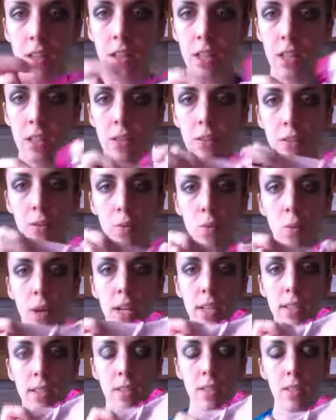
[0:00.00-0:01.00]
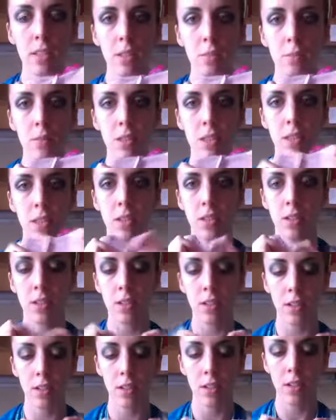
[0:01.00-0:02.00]
They used white seams here
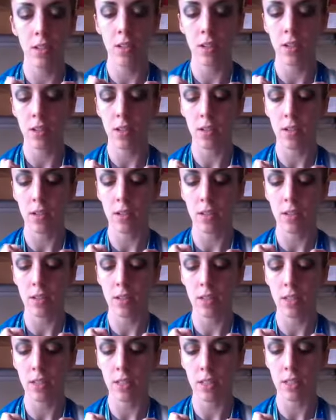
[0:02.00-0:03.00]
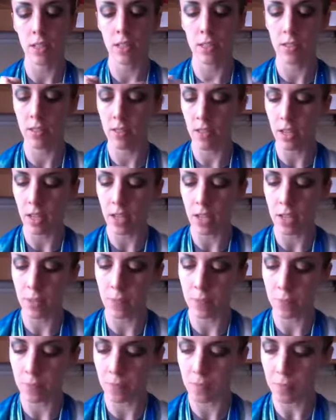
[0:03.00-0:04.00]
on the inside.
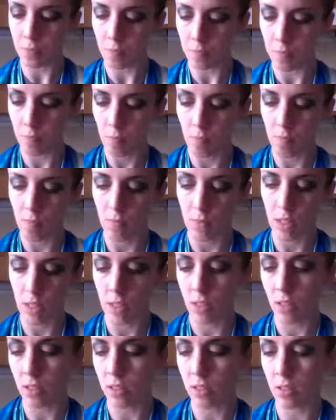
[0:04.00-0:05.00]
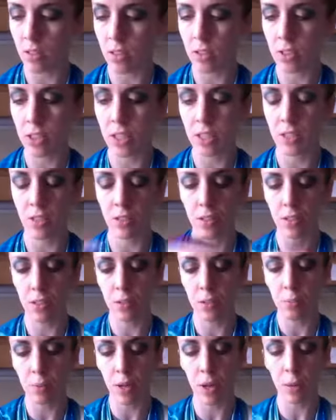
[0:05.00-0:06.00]
The serging is all
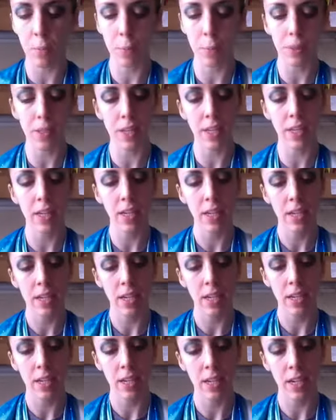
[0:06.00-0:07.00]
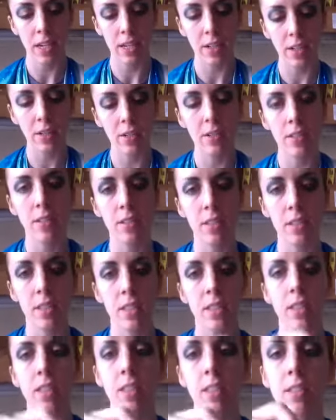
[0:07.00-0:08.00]
done properly, and I noticed
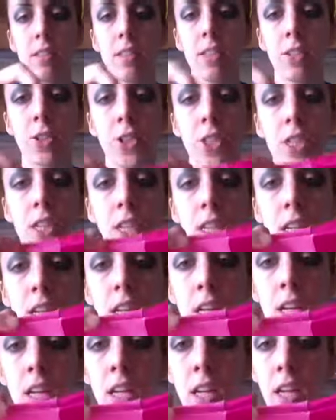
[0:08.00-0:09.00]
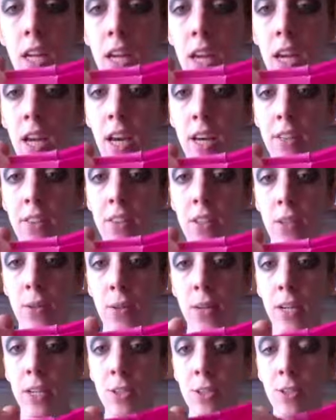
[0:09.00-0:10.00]
the stitching at the
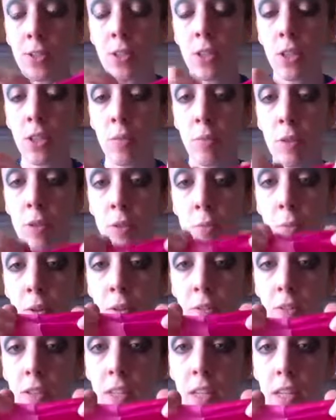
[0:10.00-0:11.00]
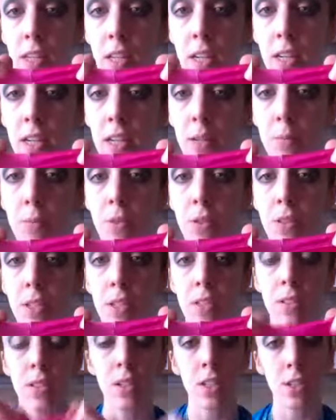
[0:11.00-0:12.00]
crotch is almost perfectly lined up, so
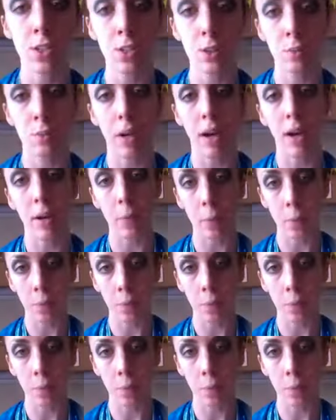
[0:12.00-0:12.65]
that's not too bad.